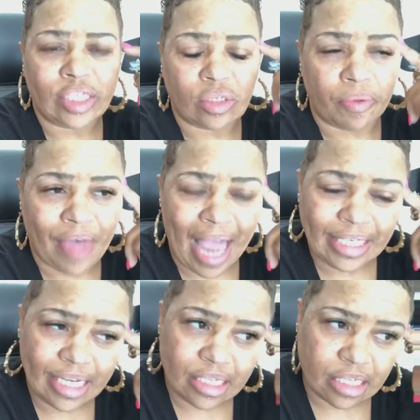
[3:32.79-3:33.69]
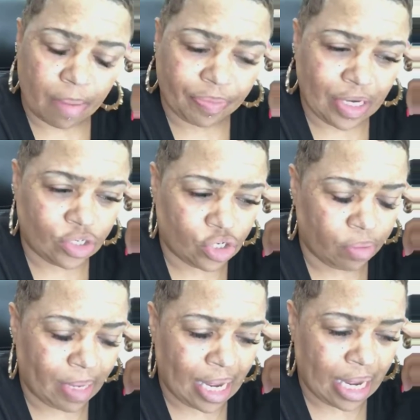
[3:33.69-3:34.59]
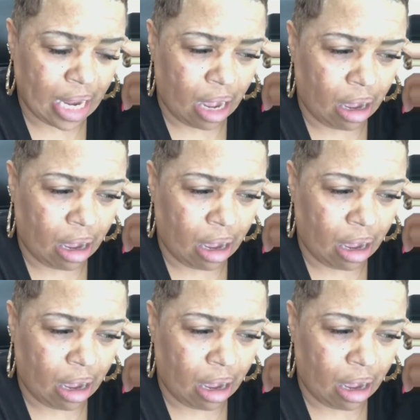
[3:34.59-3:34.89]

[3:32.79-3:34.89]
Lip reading: So that did something to me.